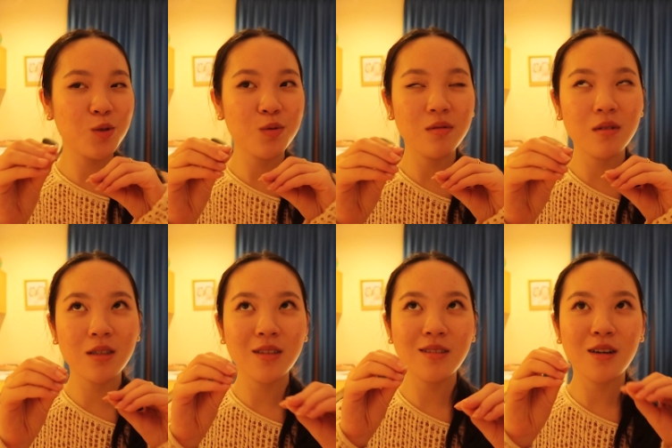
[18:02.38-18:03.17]
to
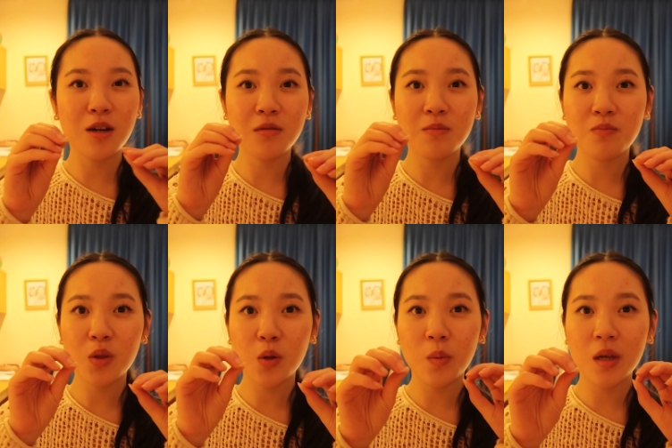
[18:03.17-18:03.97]
on, um, on
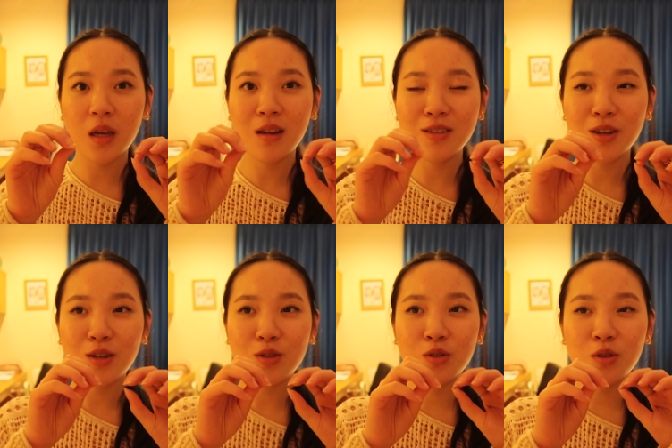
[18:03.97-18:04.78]
the weekends
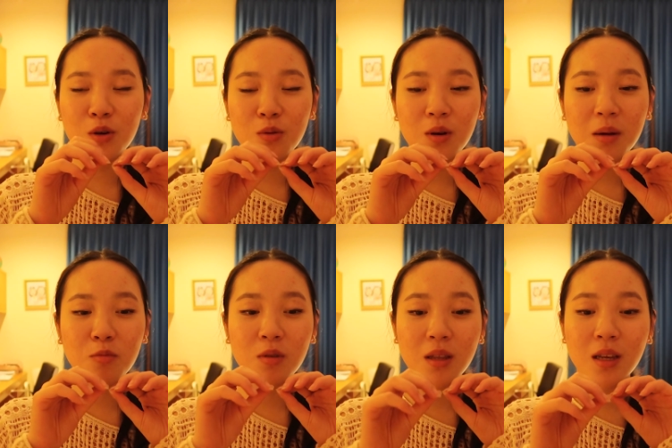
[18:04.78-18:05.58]
so
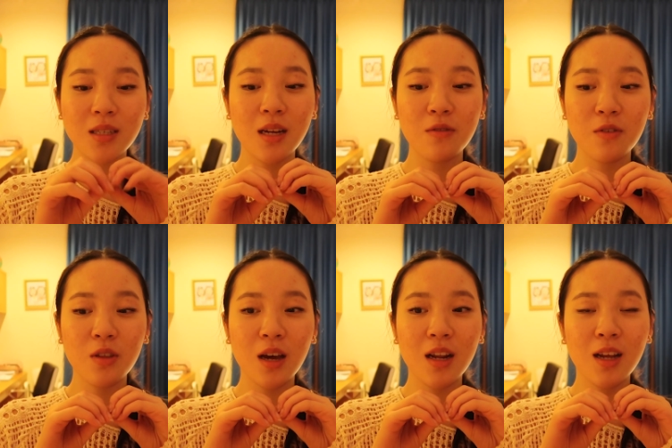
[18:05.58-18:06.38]
i'm really excited for
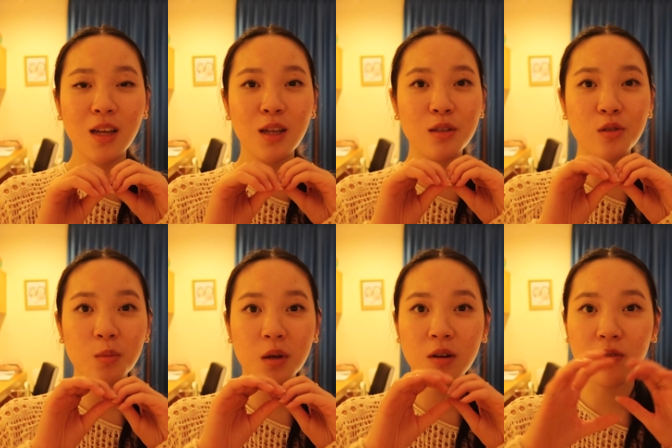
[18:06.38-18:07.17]
that and so
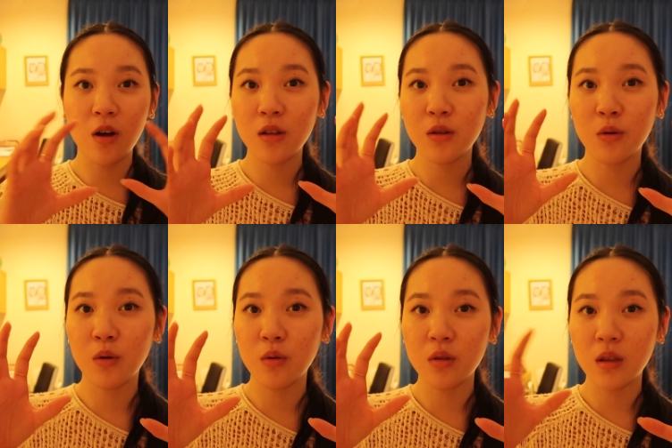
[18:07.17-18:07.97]
i'm gonna vlog the
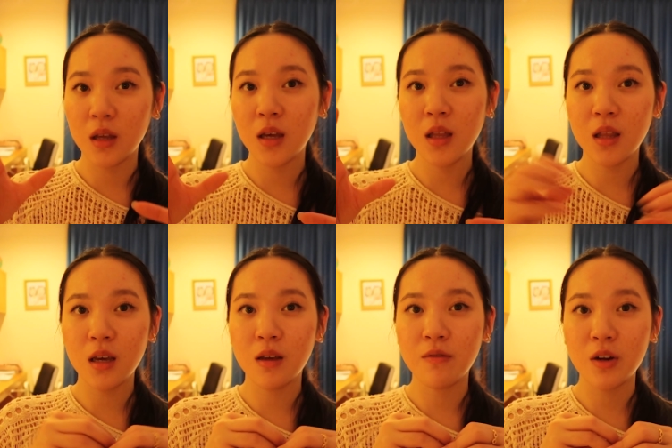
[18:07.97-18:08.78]
whole thing
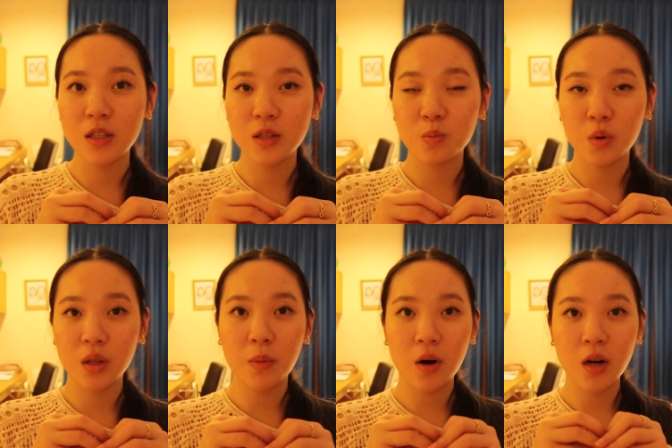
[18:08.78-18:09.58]
like a friend's
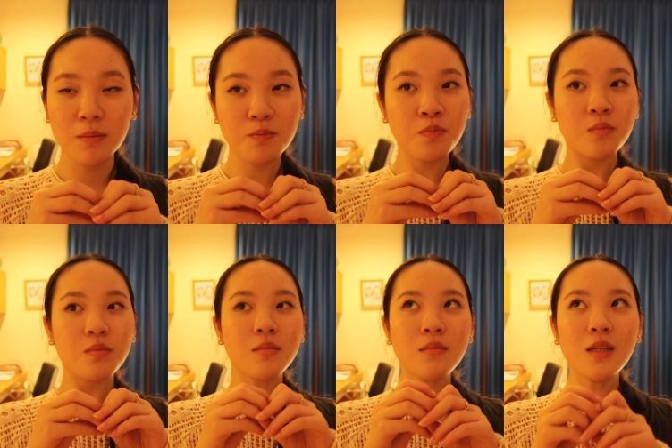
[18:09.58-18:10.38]
birthday party
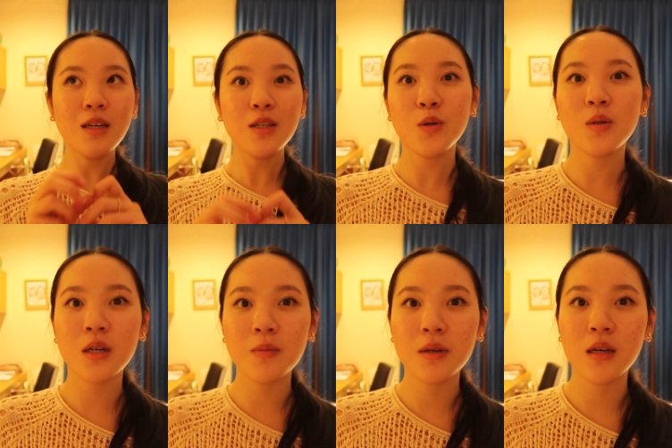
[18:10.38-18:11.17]
so it's
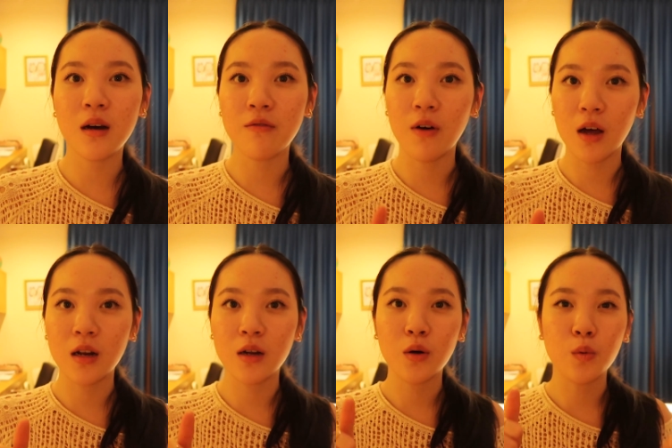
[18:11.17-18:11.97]
gonna be a
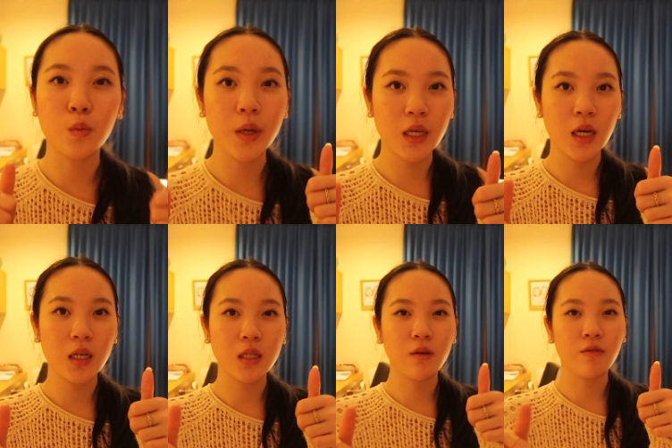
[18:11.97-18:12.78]
fun
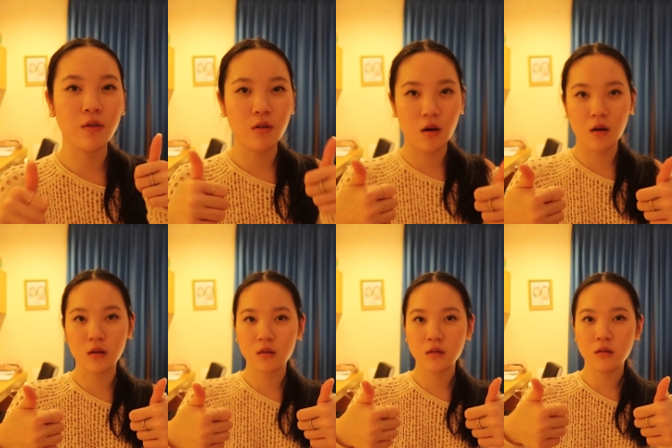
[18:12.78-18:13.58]
weekend
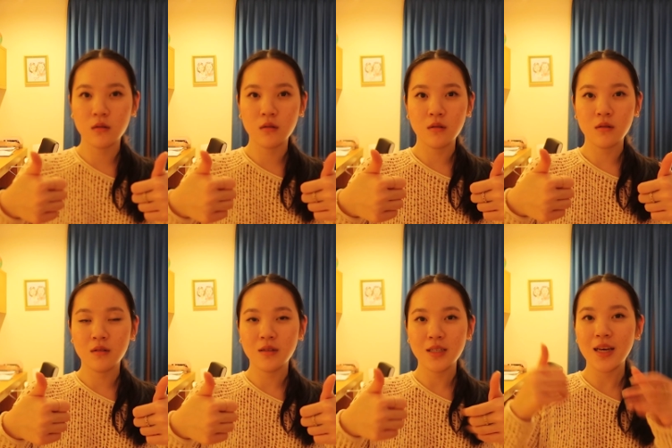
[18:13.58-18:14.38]
vlog
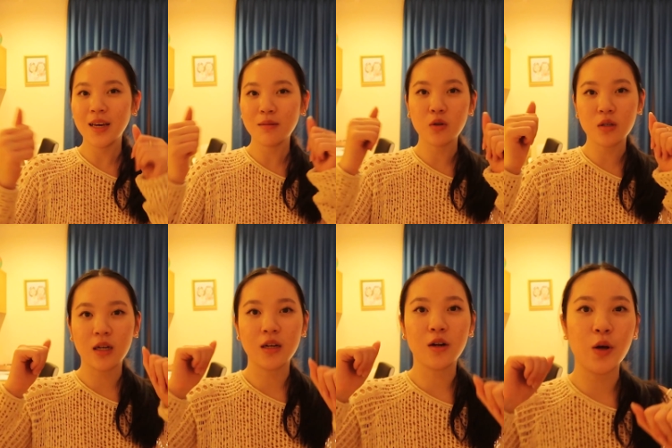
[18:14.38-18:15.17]
Yay, I'm so
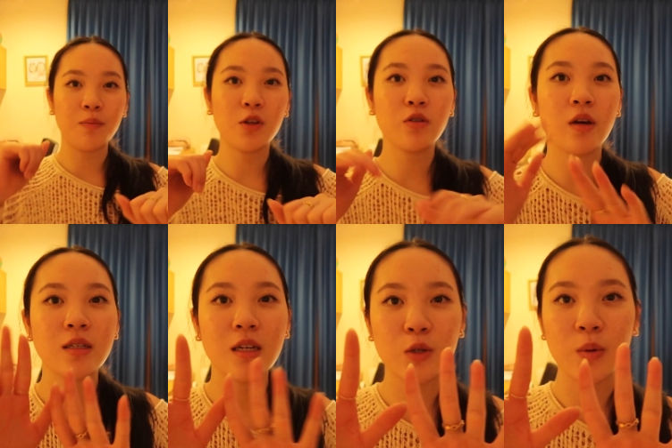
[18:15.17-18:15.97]
excited. Okay, see you
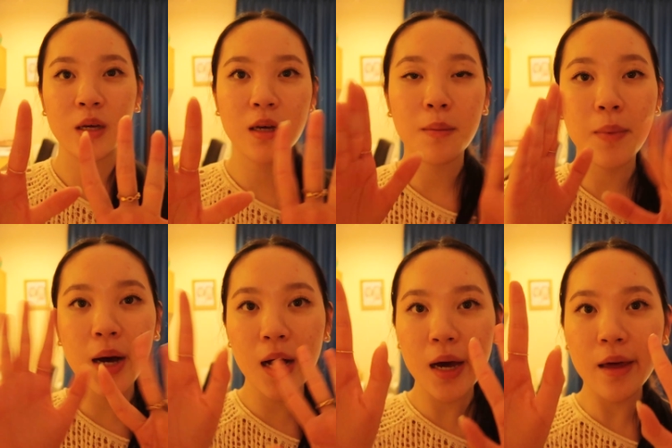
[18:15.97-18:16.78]
guys next week.
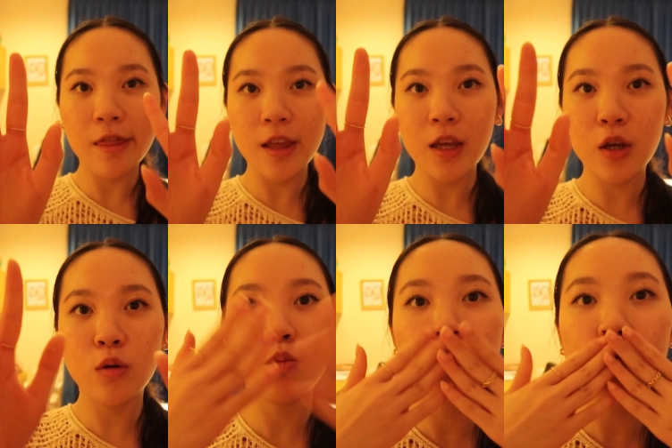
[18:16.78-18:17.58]
Bye. Thank
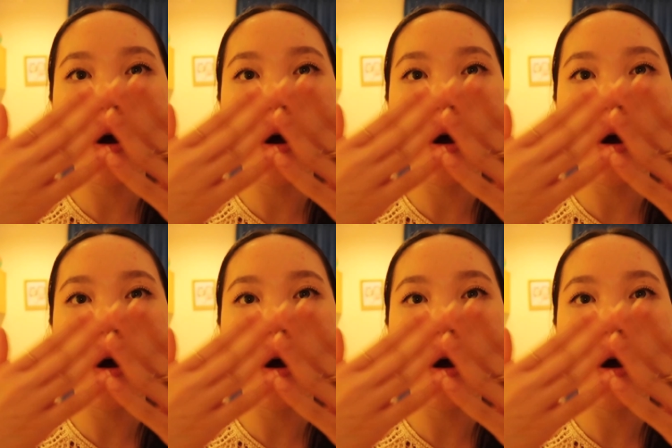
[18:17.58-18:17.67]
you.